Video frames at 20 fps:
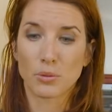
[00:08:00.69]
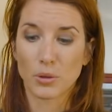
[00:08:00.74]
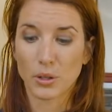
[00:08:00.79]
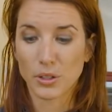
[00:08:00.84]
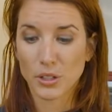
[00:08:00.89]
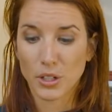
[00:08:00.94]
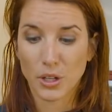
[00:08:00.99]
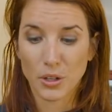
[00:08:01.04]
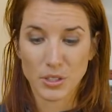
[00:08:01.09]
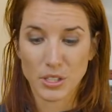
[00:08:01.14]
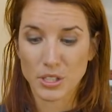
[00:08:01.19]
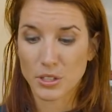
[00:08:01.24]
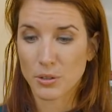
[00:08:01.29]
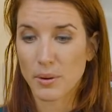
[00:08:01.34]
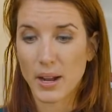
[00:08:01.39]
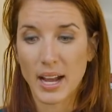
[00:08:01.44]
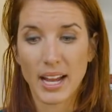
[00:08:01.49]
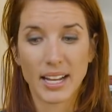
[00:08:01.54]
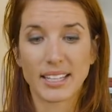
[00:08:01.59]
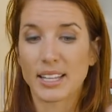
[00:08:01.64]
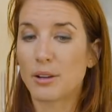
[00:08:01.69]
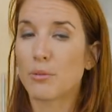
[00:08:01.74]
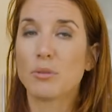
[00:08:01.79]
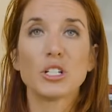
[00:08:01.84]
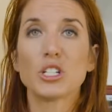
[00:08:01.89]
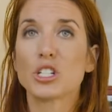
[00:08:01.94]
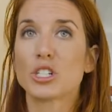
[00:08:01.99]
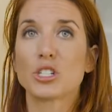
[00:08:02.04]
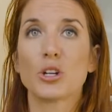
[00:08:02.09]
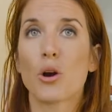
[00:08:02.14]
roller coaster ride that we
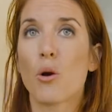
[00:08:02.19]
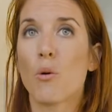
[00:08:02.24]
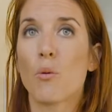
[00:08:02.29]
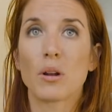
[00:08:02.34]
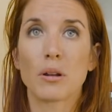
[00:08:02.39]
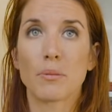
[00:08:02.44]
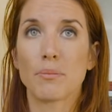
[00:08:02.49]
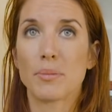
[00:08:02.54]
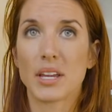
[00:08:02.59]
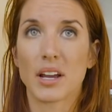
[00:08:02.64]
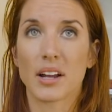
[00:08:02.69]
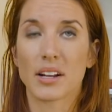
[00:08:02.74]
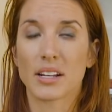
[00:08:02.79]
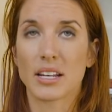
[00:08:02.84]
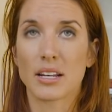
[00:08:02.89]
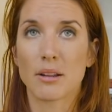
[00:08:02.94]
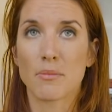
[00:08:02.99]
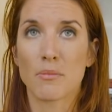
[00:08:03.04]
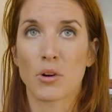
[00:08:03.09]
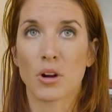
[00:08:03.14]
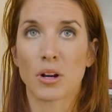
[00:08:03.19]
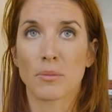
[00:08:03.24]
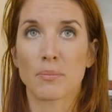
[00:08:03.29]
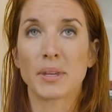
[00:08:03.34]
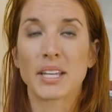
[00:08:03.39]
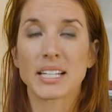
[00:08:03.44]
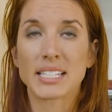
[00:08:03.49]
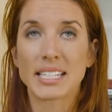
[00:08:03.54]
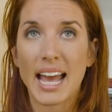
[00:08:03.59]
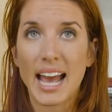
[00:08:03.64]
just don't wanna be on anymore,
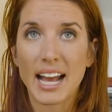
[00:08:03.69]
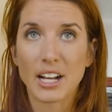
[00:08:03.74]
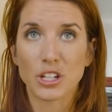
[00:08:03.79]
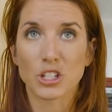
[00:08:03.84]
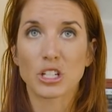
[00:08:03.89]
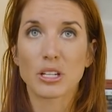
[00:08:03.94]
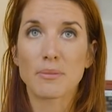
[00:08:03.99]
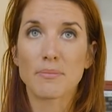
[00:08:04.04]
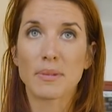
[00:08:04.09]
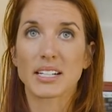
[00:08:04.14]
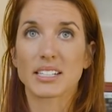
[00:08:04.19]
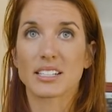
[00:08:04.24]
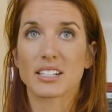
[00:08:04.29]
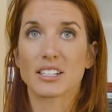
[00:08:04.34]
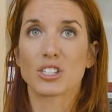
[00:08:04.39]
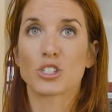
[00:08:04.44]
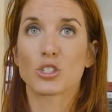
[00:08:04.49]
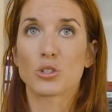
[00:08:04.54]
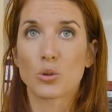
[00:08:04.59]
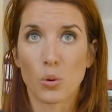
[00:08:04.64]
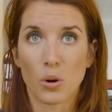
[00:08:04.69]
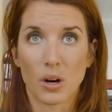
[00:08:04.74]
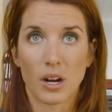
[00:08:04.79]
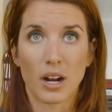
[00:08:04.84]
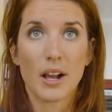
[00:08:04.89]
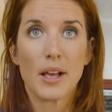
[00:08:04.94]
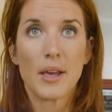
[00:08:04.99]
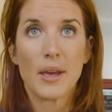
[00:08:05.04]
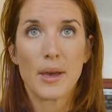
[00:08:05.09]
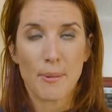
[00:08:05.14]
because it actually makes us store
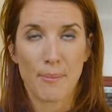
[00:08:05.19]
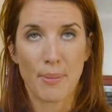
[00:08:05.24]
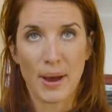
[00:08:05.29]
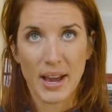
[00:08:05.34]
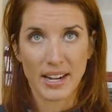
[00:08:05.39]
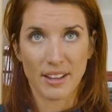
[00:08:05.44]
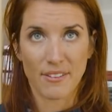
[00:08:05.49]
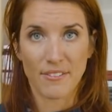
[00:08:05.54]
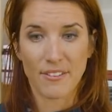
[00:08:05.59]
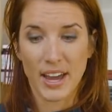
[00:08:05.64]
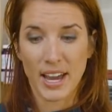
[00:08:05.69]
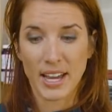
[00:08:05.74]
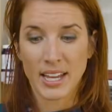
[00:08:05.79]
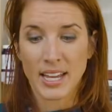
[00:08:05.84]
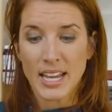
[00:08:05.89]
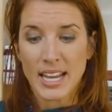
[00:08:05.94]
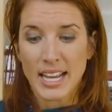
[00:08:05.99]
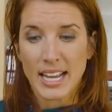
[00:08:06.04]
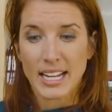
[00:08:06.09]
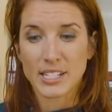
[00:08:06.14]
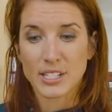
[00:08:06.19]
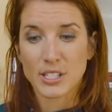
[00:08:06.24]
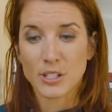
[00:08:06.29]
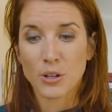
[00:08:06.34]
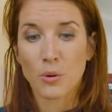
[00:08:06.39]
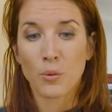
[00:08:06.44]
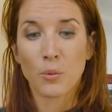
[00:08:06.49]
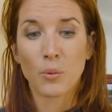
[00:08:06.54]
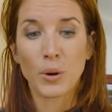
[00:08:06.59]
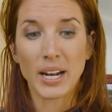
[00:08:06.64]
body fat. And
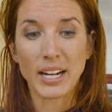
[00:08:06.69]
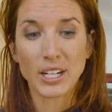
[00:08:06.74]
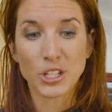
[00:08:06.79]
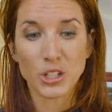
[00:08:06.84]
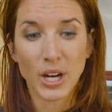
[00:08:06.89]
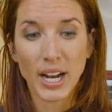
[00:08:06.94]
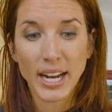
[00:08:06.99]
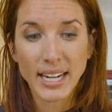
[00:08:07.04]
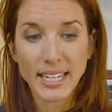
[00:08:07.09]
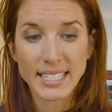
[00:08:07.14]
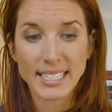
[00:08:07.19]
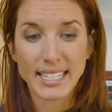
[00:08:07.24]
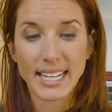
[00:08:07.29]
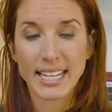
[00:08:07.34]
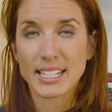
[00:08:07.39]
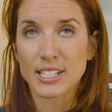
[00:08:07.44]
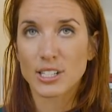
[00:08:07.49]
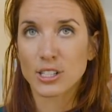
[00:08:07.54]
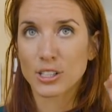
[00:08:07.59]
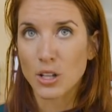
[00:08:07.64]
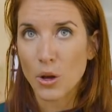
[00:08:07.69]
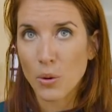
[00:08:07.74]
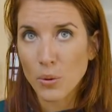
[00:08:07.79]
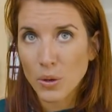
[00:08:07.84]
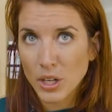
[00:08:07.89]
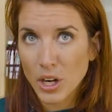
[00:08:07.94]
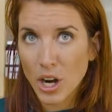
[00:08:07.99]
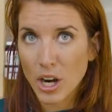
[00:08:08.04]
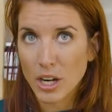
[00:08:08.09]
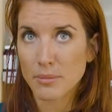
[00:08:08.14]
so what I try to say is
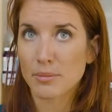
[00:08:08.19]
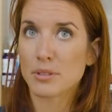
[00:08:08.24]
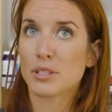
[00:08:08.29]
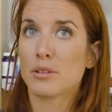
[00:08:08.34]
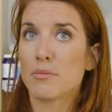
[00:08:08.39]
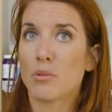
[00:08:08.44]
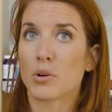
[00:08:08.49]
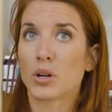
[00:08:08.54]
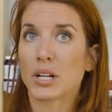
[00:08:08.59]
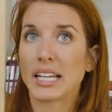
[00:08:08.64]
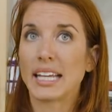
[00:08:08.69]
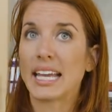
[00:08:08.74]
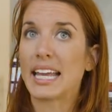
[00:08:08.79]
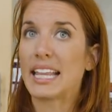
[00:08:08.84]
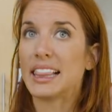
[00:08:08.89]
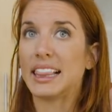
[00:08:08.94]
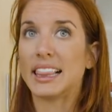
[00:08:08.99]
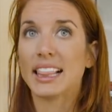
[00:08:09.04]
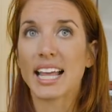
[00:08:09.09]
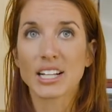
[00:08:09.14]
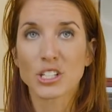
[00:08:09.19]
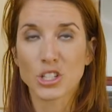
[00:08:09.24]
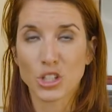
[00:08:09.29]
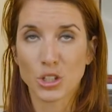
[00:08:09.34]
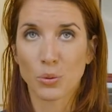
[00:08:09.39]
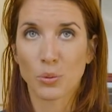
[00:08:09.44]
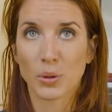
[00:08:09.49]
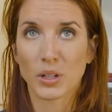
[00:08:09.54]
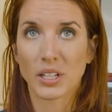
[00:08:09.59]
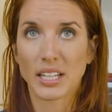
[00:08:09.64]
lower carb in the morning, unless
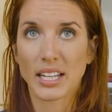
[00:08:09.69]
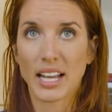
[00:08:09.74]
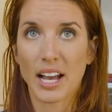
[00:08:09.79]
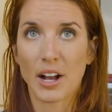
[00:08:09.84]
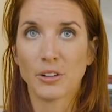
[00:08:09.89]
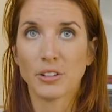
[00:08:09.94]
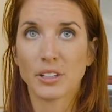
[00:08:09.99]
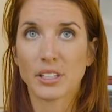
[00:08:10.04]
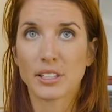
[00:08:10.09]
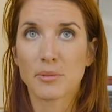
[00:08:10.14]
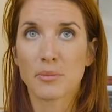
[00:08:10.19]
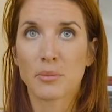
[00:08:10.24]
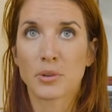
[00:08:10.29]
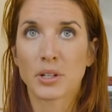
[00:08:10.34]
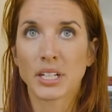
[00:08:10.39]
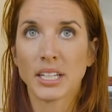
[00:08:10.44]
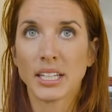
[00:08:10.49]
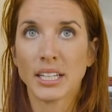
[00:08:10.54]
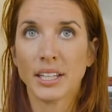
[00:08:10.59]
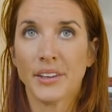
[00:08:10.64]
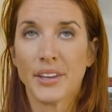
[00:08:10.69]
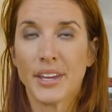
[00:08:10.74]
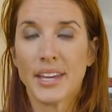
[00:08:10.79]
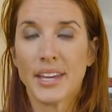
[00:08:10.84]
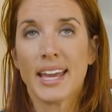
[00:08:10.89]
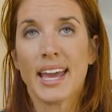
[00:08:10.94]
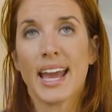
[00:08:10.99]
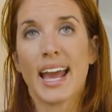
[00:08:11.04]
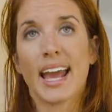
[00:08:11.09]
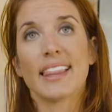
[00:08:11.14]
you're working out in the morning,
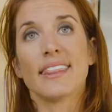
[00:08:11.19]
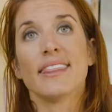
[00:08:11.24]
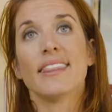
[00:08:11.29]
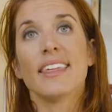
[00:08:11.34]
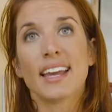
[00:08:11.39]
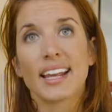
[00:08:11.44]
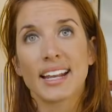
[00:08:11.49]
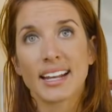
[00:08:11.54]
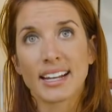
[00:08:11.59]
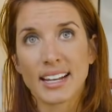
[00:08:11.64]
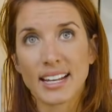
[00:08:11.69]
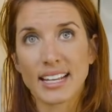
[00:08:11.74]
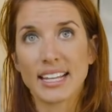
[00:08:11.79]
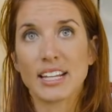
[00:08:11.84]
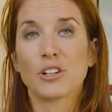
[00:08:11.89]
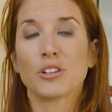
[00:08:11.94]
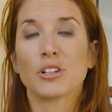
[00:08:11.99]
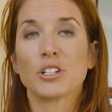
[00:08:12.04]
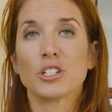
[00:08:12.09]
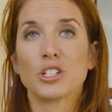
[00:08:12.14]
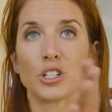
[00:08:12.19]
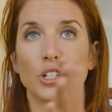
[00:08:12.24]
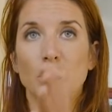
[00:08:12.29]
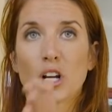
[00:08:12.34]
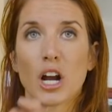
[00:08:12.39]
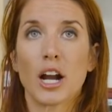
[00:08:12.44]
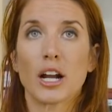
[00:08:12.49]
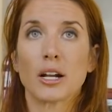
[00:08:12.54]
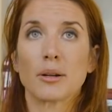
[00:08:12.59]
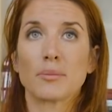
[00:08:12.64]
and then increase your
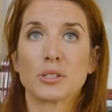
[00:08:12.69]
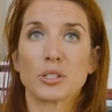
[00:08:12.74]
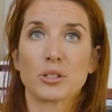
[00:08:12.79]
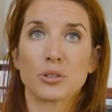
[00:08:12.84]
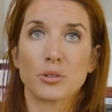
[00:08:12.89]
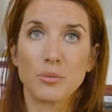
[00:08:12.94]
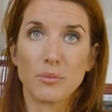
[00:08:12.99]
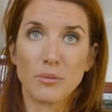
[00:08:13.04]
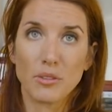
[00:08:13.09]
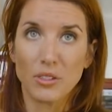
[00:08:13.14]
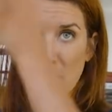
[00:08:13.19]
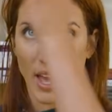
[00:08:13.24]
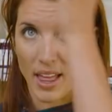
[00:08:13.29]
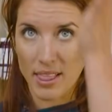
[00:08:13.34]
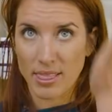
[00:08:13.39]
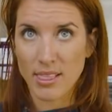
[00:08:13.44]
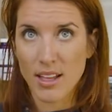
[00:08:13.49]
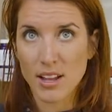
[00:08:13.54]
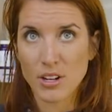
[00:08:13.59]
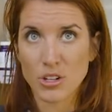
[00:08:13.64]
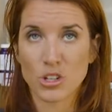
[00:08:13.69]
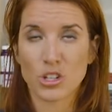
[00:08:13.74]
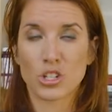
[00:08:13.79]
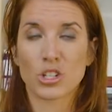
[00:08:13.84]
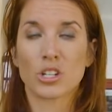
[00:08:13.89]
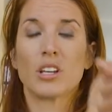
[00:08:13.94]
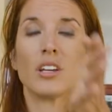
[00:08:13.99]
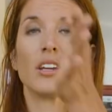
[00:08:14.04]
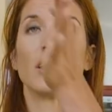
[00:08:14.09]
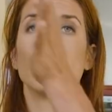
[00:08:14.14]
carbs at
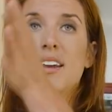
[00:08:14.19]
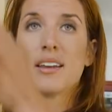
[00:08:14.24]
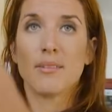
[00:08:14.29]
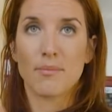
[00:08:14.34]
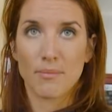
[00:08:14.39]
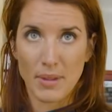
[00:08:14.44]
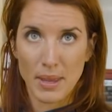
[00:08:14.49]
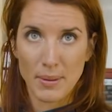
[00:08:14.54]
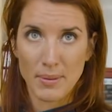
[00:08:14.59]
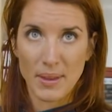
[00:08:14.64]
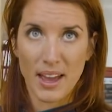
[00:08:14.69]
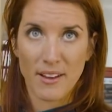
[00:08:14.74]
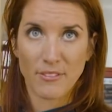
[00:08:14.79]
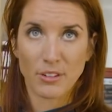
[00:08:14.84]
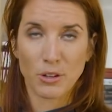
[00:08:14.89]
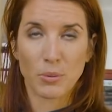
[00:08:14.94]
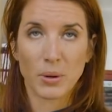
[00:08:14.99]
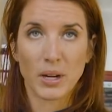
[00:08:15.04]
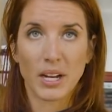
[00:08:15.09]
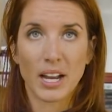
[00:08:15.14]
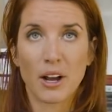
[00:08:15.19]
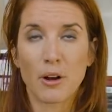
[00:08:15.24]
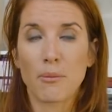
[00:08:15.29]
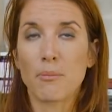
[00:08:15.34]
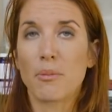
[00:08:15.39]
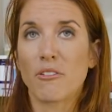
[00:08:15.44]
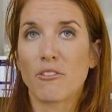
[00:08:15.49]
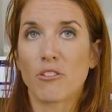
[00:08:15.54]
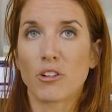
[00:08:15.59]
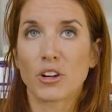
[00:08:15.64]
lunch, maybe have your workout
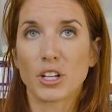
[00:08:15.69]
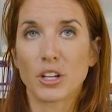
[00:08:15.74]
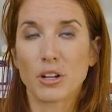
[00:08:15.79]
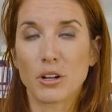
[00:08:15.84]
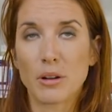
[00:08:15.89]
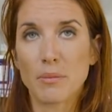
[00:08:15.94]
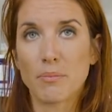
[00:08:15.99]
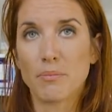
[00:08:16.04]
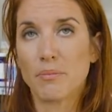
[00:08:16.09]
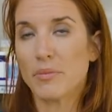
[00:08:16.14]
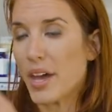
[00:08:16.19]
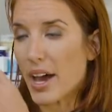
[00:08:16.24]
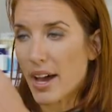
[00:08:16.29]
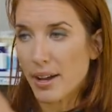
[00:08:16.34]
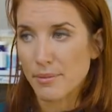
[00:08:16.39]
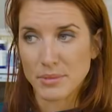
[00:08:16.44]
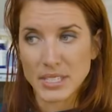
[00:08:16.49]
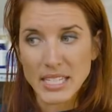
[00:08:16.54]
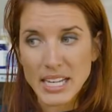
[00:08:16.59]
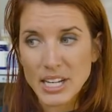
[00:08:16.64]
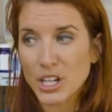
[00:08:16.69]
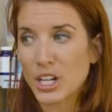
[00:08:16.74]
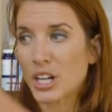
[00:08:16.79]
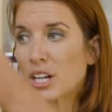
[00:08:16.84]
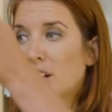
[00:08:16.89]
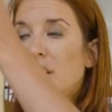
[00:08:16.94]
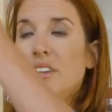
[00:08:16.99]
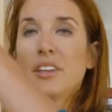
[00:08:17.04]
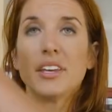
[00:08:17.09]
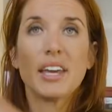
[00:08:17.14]
before you go to
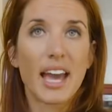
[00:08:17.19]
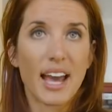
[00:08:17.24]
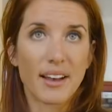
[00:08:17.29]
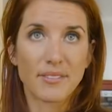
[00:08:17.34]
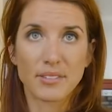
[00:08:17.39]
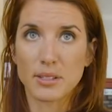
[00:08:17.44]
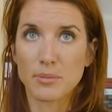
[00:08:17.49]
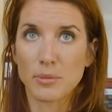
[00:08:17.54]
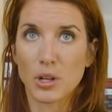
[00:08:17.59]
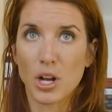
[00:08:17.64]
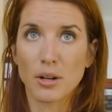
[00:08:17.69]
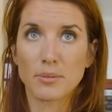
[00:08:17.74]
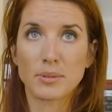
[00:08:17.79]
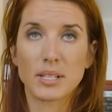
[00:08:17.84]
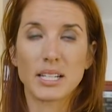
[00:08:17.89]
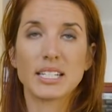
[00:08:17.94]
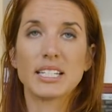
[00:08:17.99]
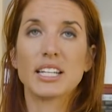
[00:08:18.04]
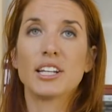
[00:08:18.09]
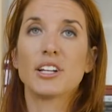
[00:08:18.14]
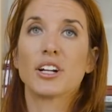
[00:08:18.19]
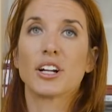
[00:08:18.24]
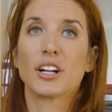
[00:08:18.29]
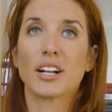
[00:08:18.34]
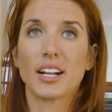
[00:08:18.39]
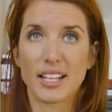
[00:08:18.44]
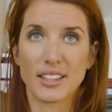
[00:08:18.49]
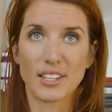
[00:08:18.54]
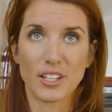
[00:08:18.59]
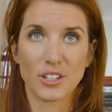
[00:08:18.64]
dinner, have some carbs at dinner,
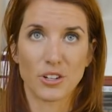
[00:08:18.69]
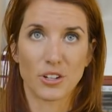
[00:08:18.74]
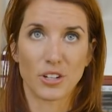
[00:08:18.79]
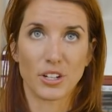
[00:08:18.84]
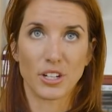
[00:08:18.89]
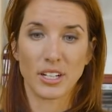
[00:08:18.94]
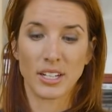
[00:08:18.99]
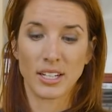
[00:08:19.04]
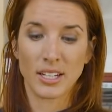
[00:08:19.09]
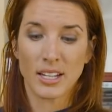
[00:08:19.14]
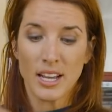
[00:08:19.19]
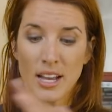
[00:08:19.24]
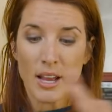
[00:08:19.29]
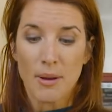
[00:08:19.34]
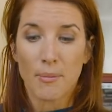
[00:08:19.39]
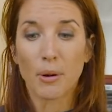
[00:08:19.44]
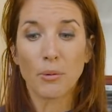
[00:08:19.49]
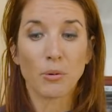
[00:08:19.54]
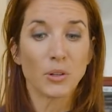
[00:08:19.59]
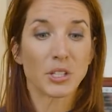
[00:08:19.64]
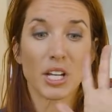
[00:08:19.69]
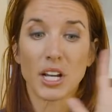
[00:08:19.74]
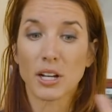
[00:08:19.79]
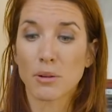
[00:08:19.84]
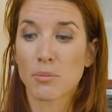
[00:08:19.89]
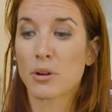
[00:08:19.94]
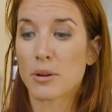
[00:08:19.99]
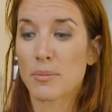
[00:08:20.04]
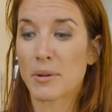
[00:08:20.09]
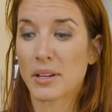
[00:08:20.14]
and then you're good. But we'll
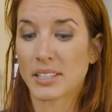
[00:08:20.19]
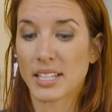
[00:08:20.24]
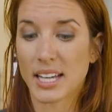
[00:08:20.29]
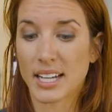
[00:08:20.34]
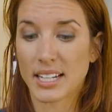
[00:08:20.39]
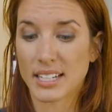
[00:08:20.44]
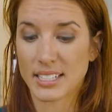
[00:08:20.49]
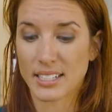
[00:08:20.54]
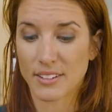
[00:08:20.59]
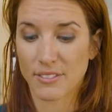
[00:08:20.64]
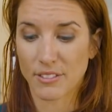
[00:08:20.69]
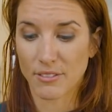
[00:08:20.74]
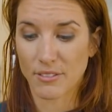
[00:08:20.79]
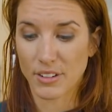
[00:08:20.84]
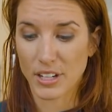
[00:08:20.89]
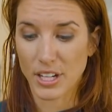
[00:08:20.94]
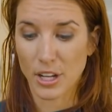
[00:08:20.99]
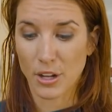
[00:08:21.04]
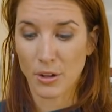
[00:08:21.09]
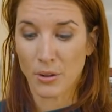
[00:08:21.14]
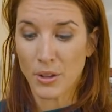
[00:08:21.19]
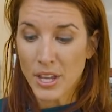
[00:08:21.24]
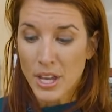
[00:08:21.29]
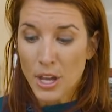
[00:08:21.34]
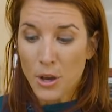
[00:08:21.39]
talk more about that in a different video.